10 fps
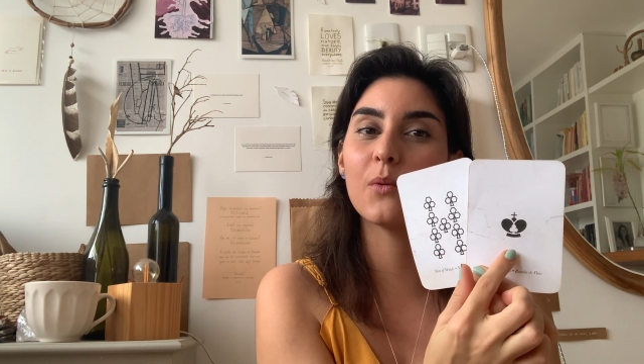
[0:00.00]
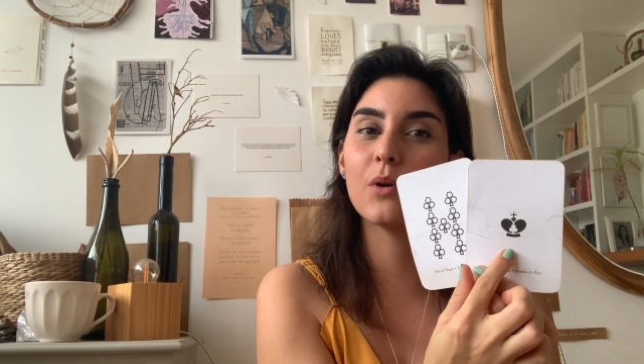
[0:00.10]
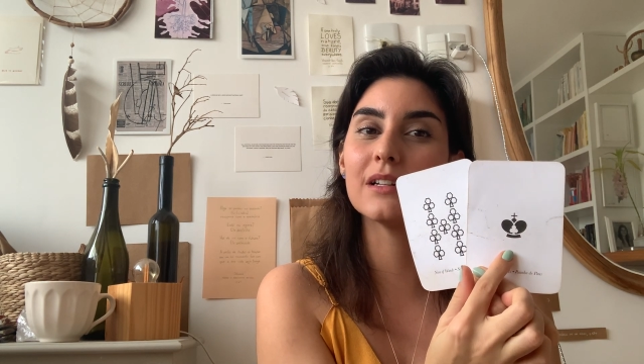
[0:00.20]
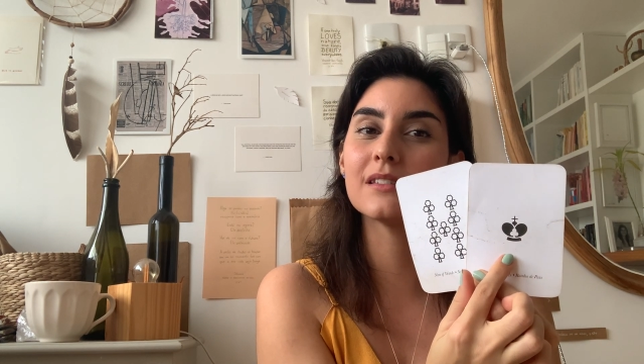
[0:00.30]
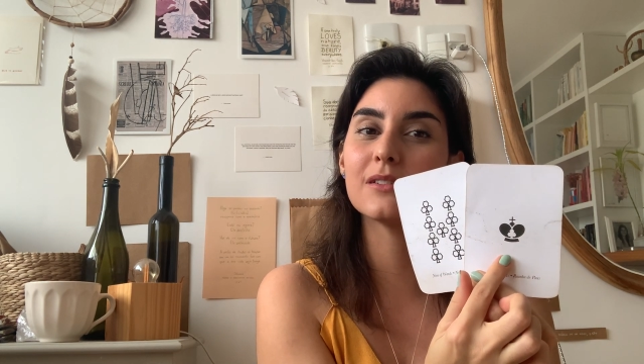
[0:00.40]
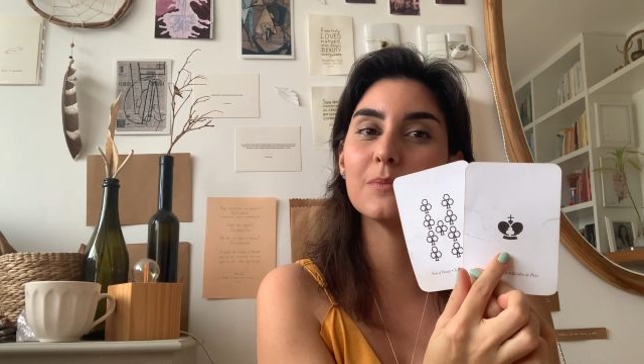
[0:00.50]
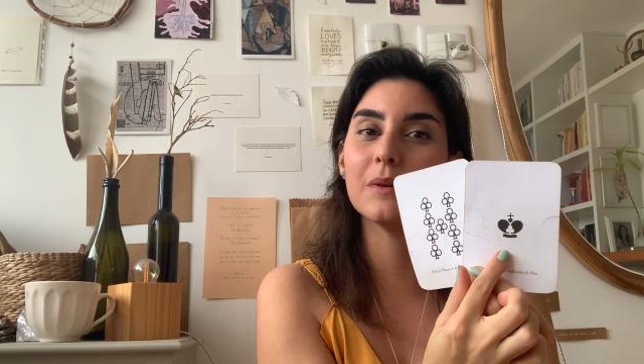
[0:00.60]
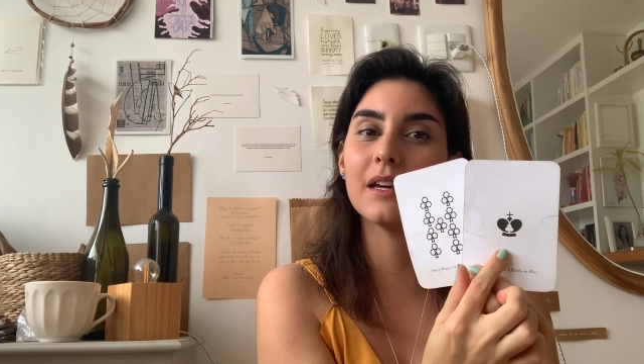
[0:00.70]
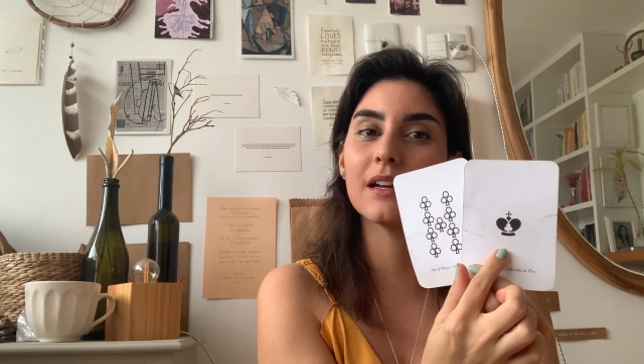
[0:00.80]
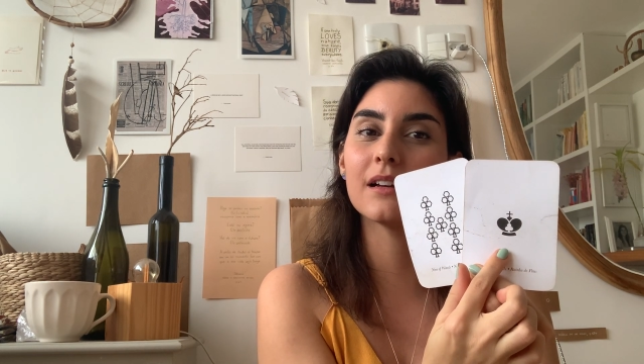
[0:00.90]
wants to
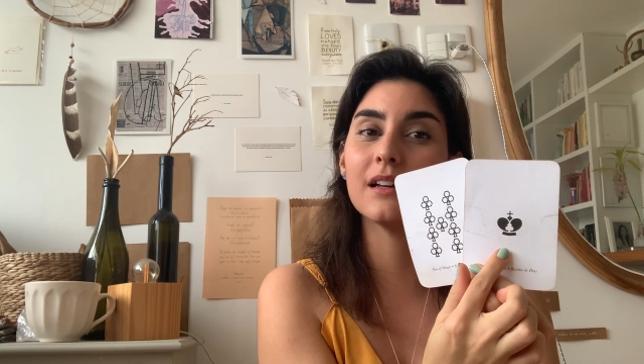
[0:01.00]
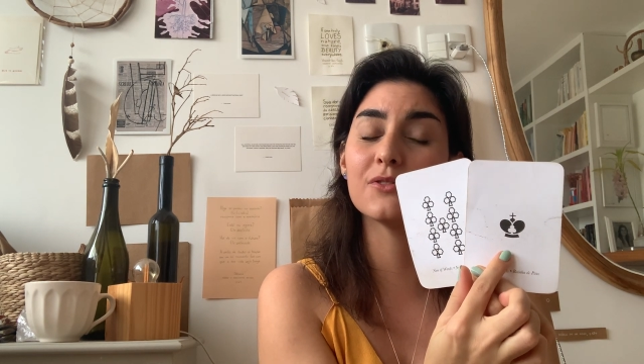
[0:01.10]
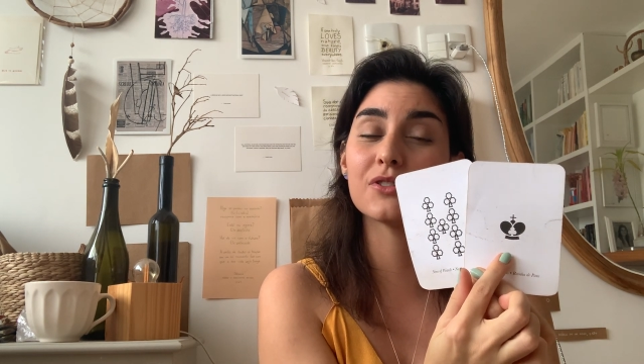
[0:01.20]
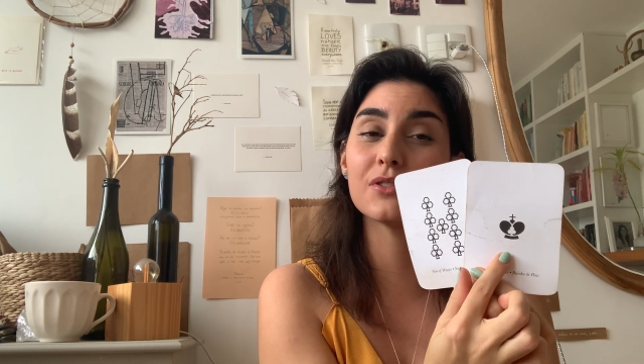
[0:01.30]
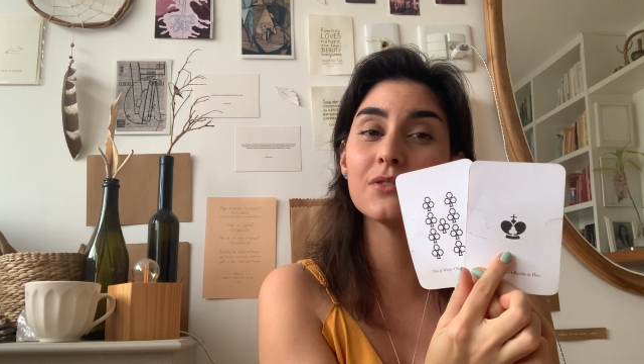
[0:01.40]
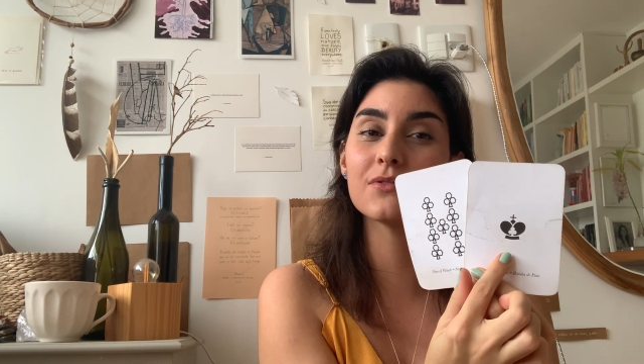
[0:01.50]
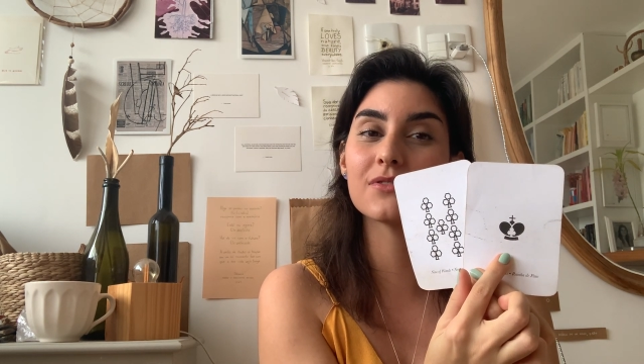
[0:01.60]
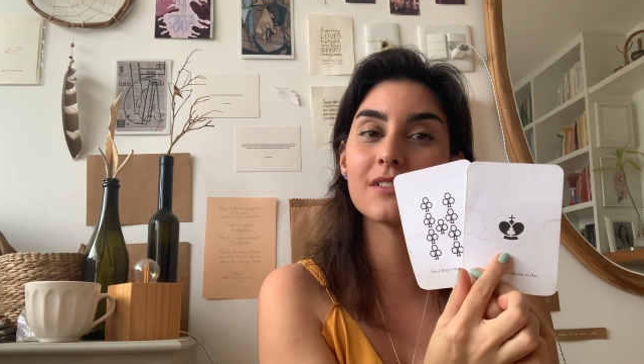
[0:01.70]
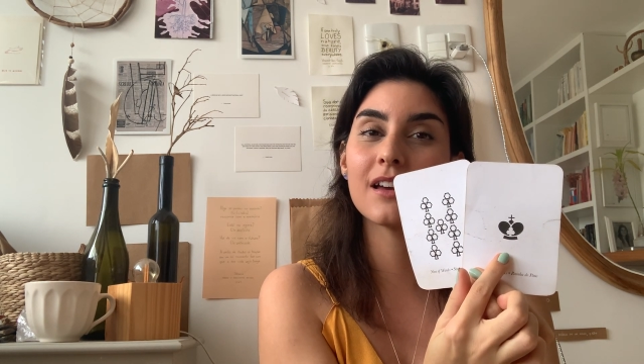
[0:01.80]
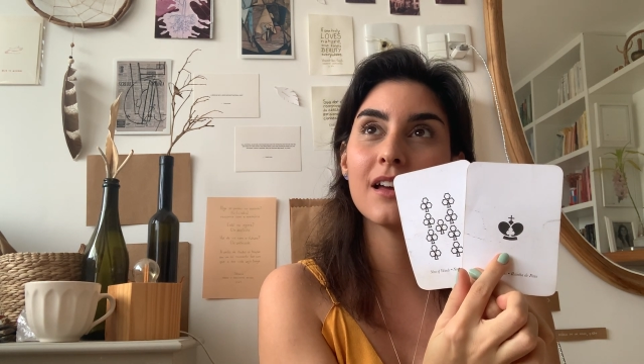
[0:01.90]
be
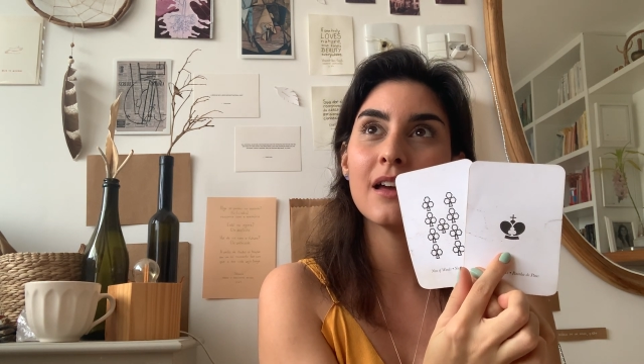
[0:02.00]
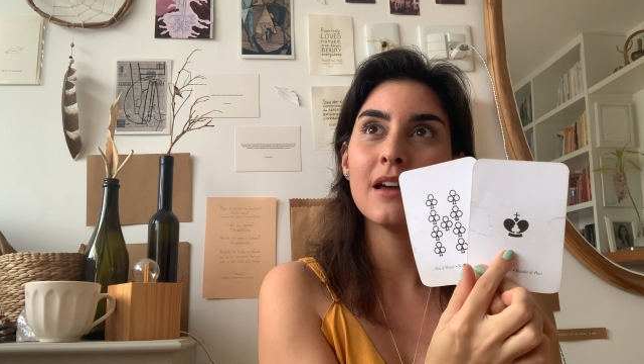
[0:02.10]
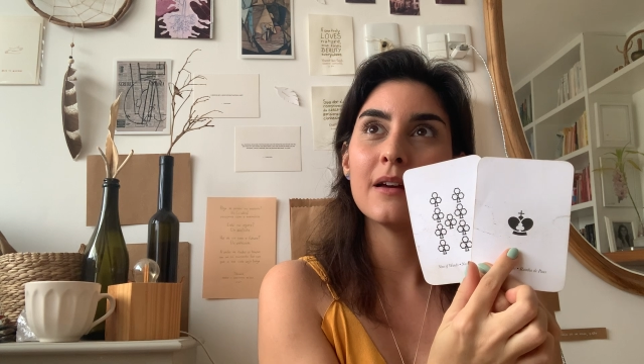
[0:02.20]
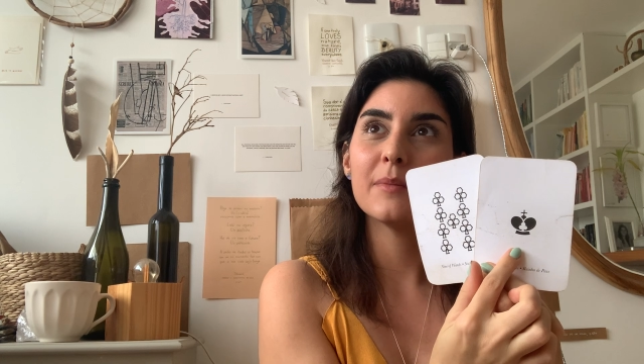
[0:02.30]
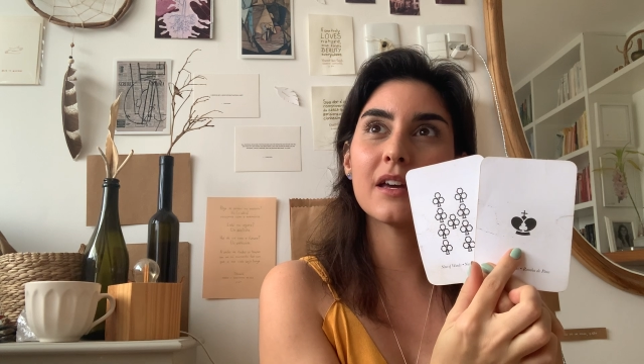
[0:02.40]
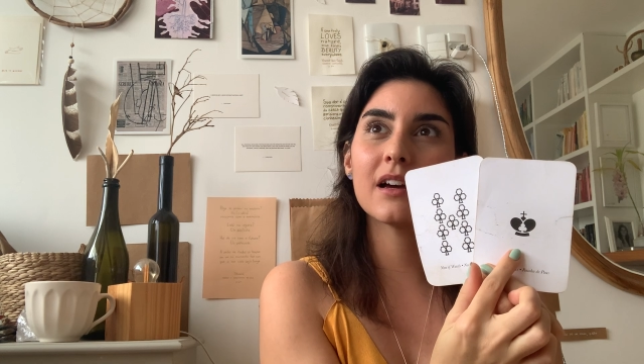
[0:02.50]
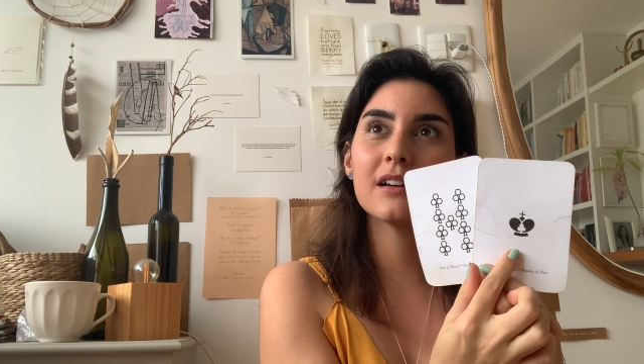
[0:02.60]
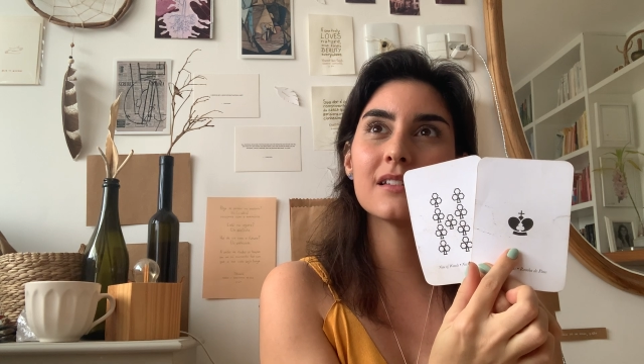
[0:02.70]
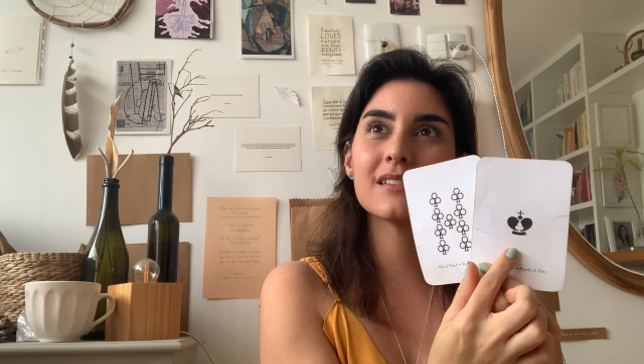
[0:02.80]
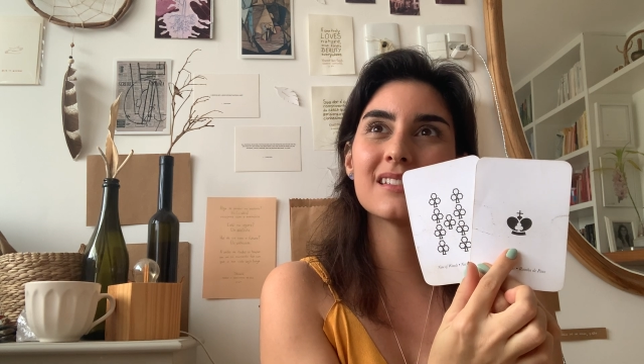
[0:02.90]
introduced
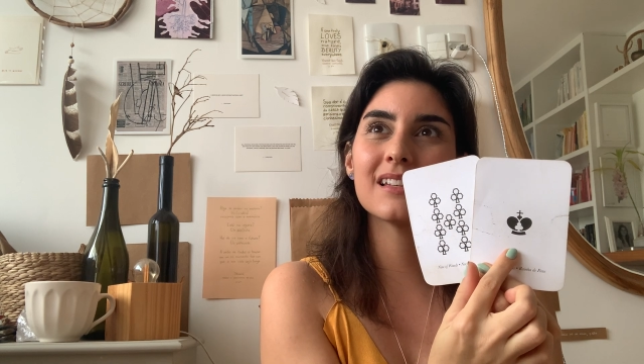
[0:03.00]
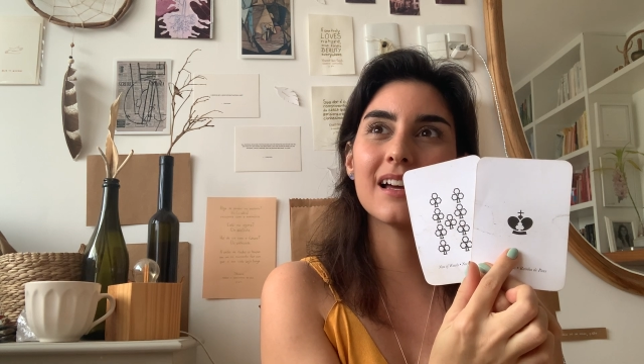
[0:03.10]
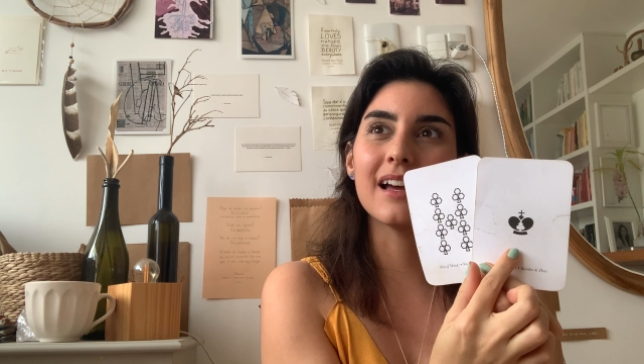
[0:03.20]
because,